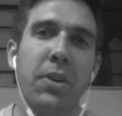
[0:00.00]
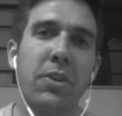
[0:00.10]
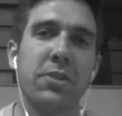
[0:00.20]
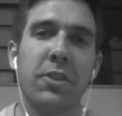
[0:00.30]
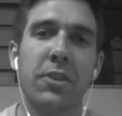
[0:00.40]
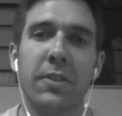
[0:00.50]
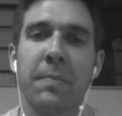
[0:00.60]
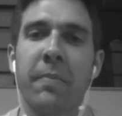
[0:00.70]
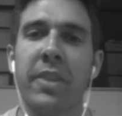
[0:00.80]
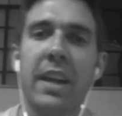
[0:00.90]
also,
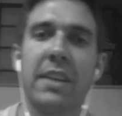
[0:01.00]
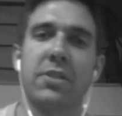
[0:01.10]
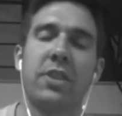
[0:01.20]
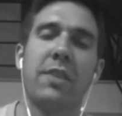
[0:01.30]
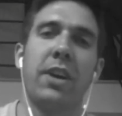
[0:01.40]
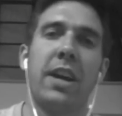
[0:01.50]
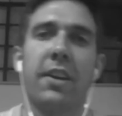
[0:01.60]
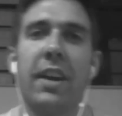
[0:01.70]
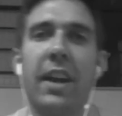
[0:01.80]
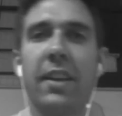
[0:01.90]
as a travel
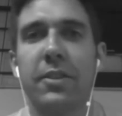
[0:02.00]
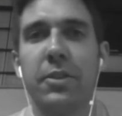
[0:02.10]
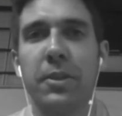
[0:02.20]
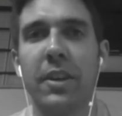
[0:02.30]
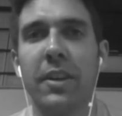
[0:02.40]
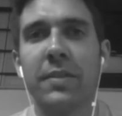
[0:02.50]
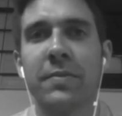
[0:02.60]
hacker, I like to,